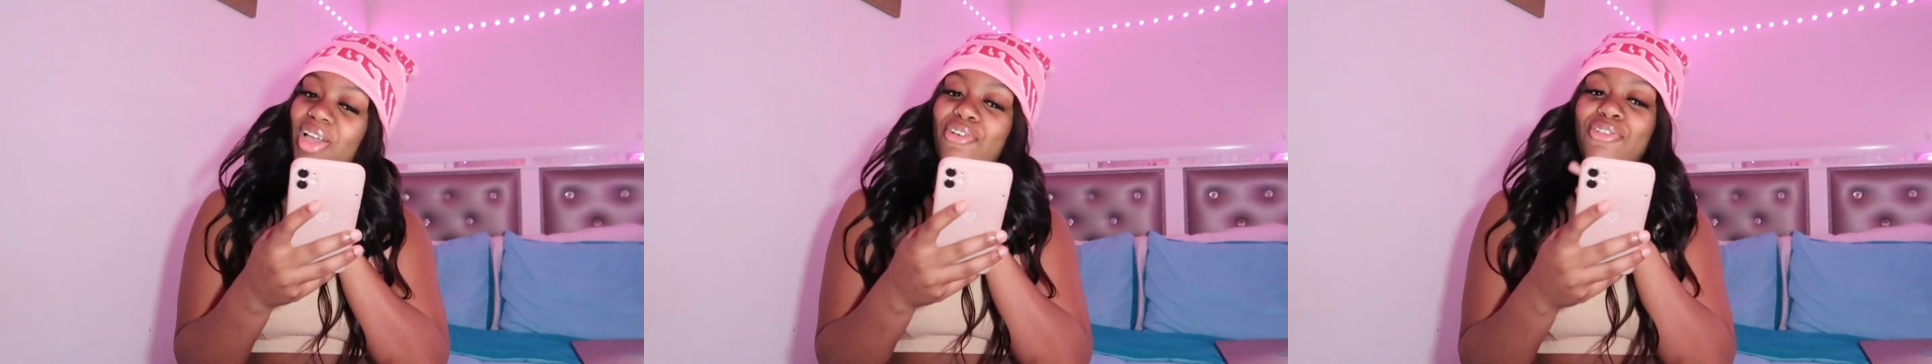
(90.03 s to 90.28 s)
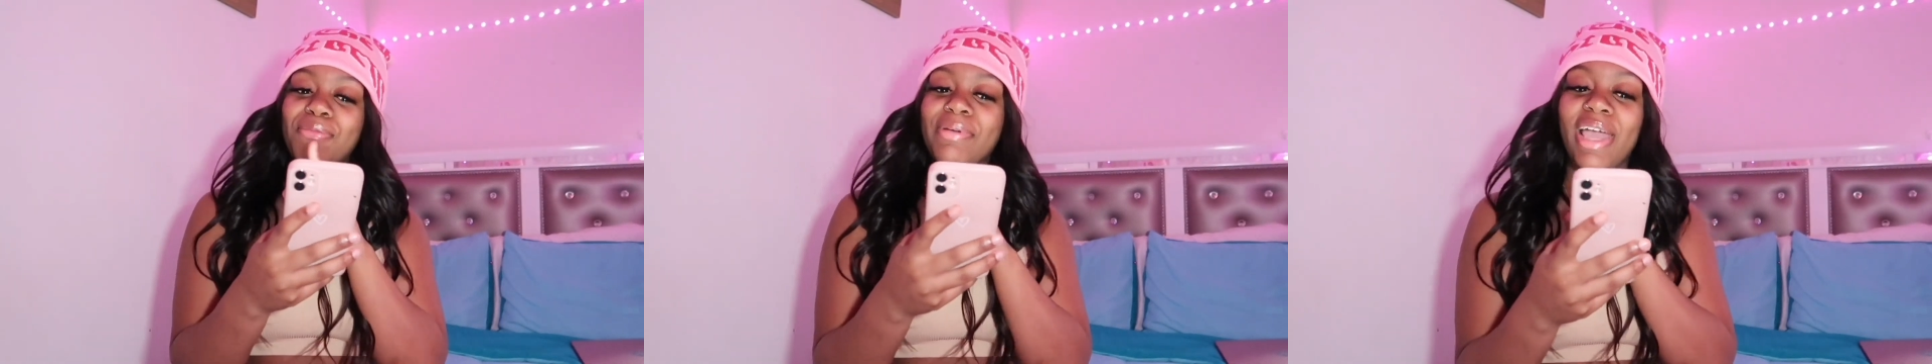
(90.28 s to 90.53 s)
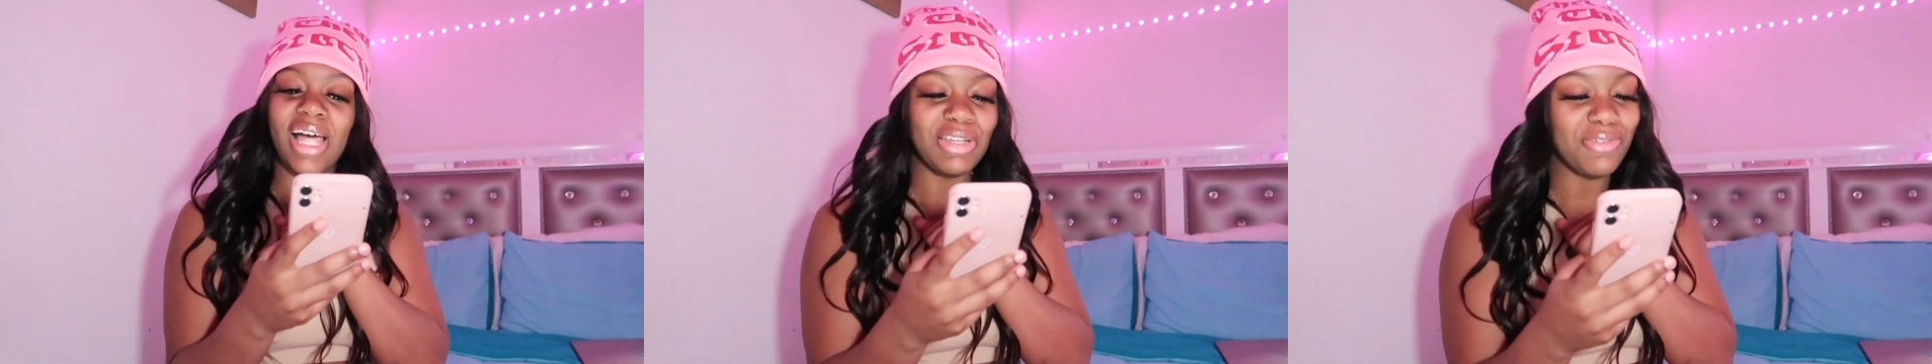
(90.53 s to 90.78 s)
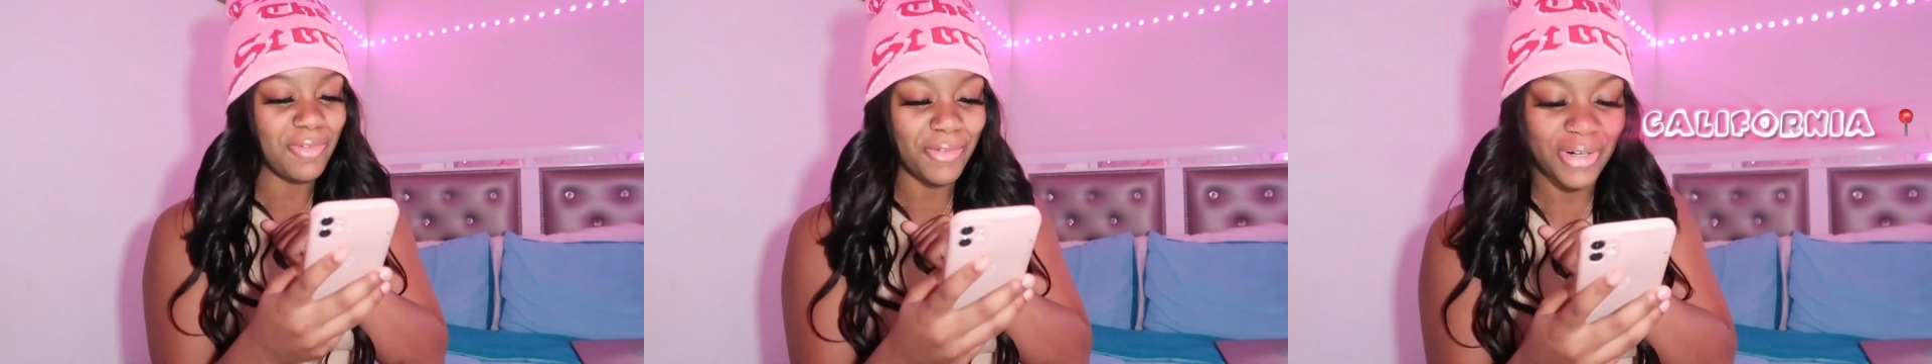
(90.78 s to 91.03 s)
from
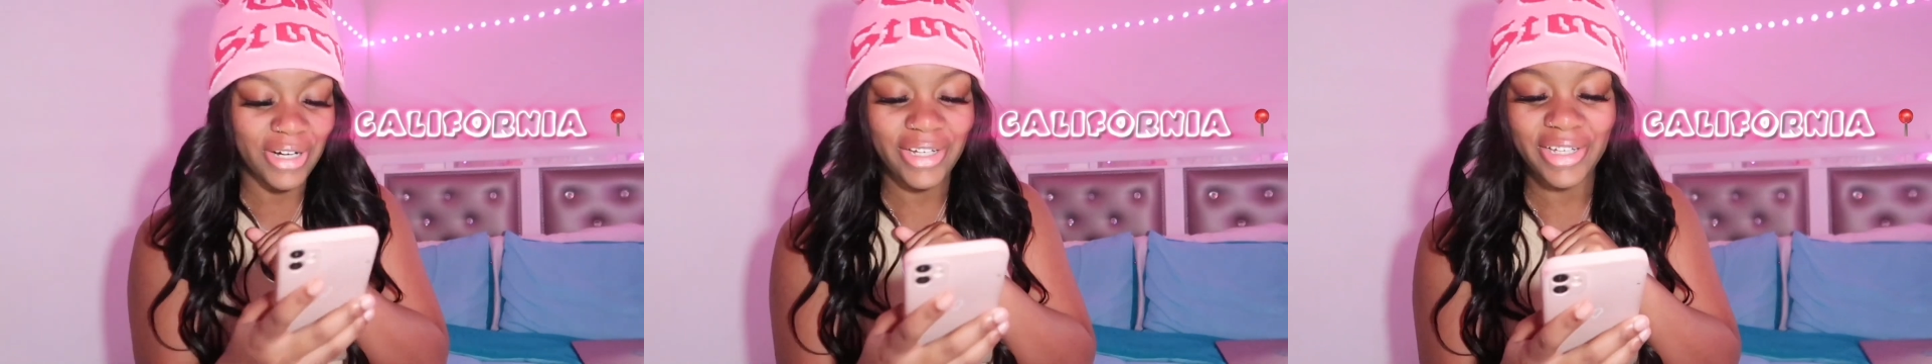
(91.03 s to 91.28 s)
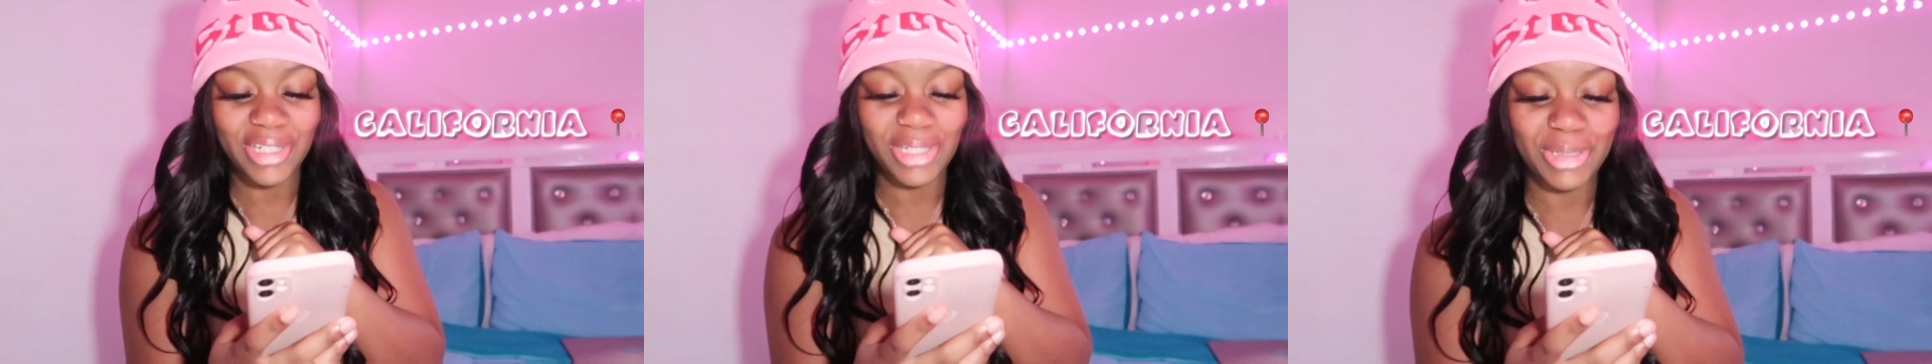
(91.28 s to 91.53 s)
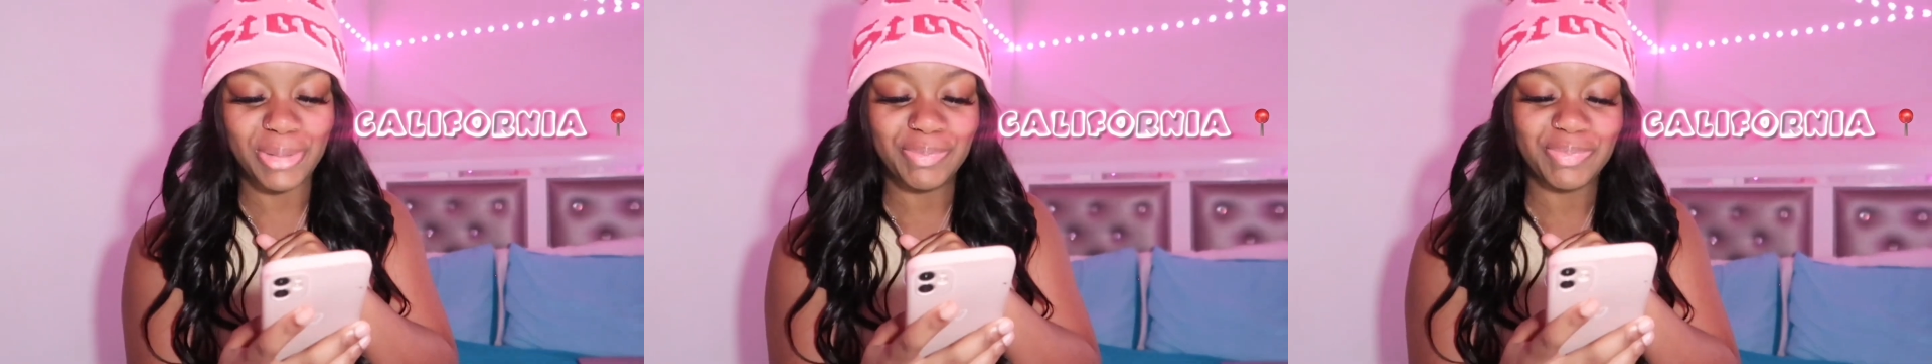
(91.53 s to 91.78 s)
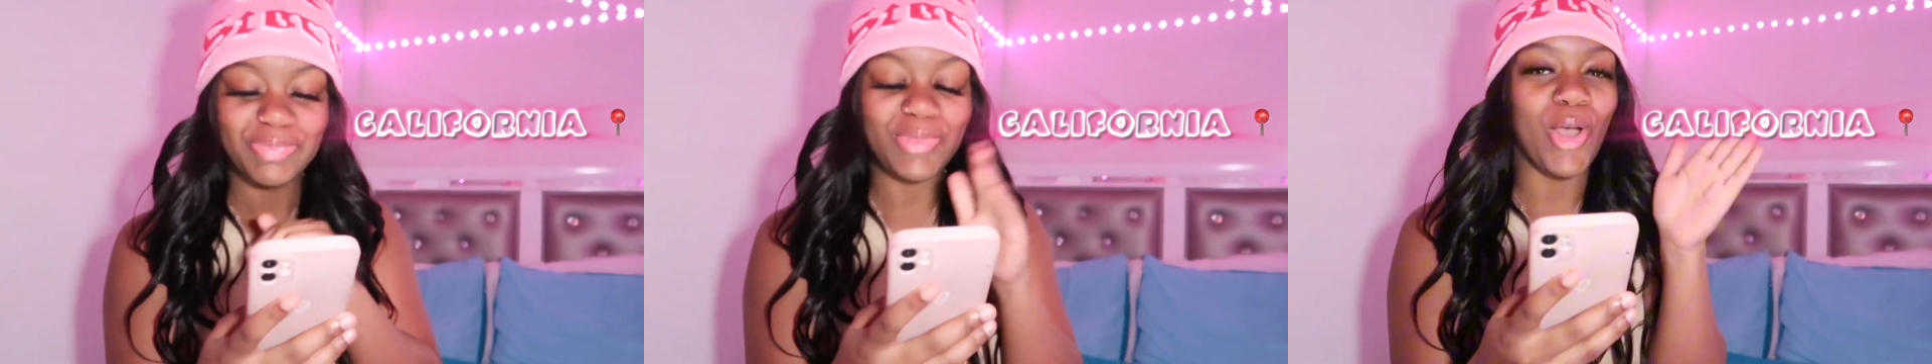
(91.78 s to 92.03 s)
California.
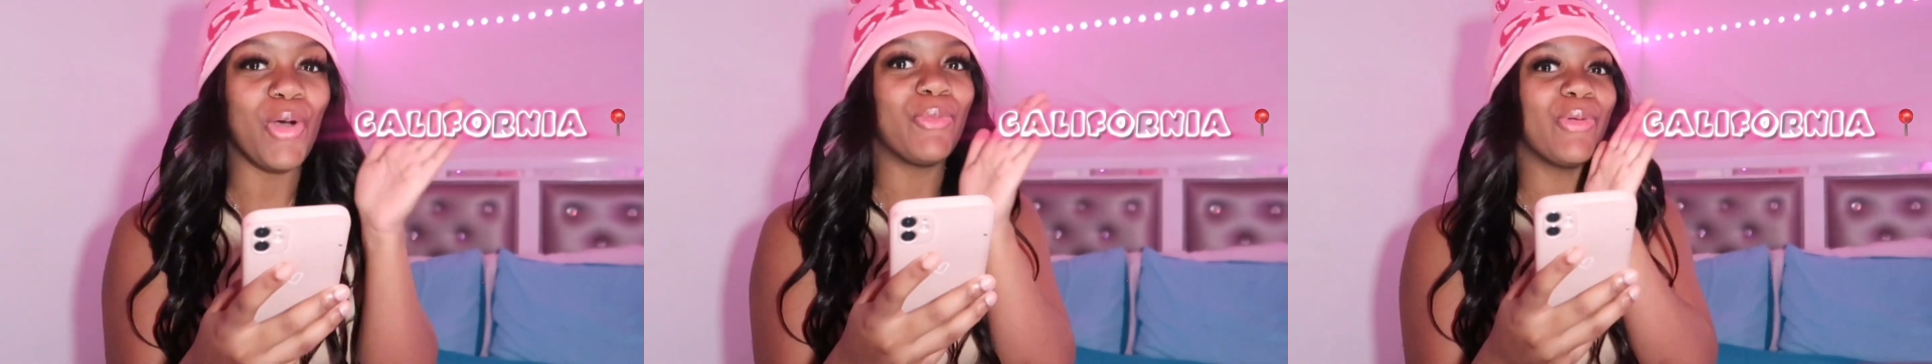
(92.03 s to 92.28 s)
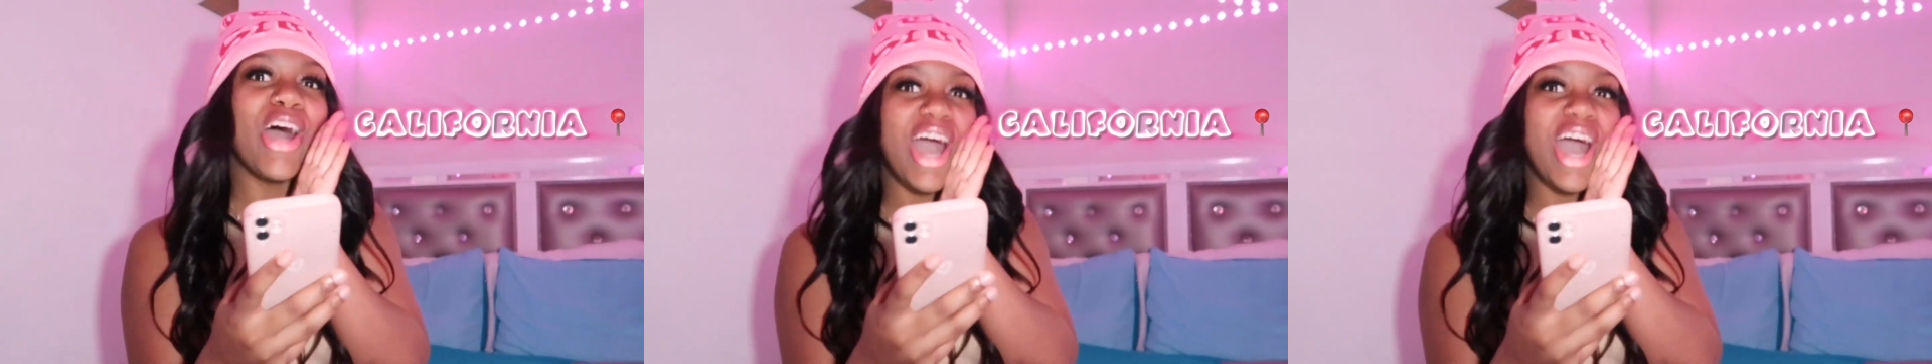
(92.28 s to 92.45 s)
Oh,